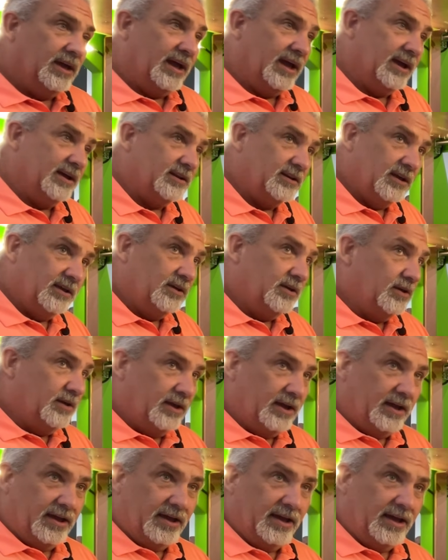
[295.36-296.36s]
And
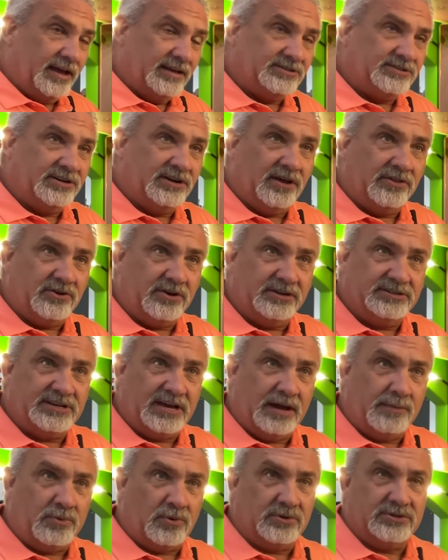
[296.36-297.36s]
as another
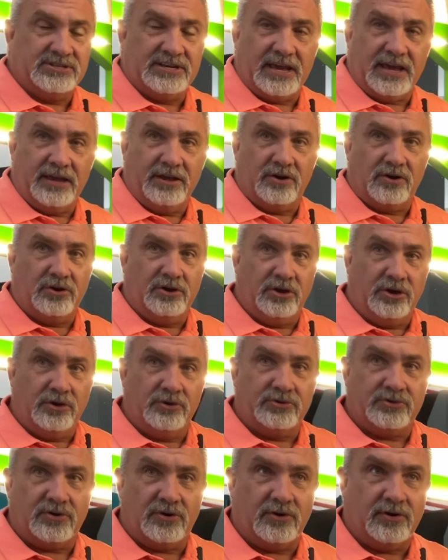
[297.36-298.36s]
example, say your
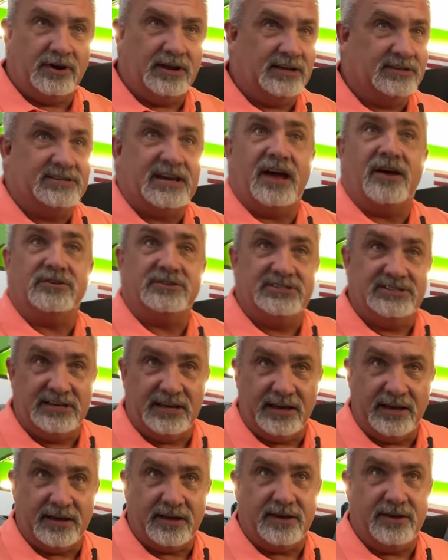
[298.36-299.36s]
user is out
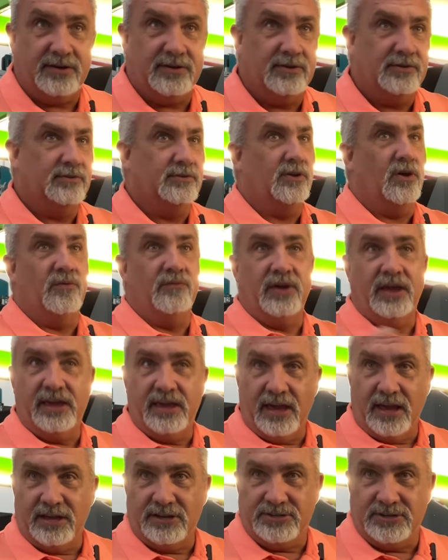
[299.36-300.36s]
sick, on
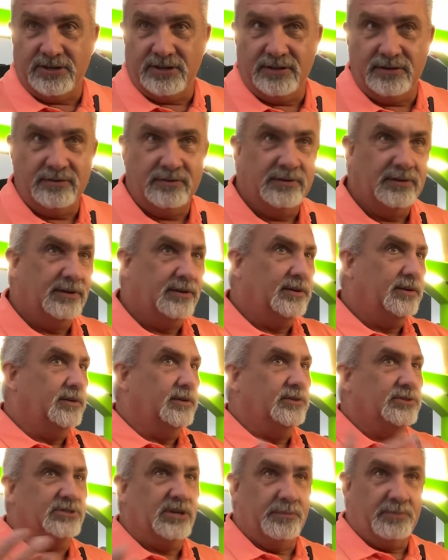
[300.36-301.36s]
vacation,
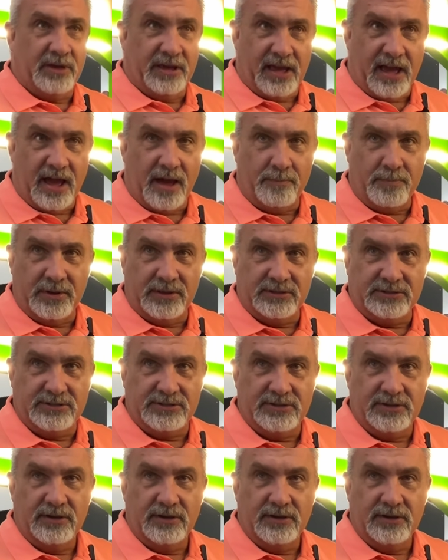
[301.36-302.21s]
something happens,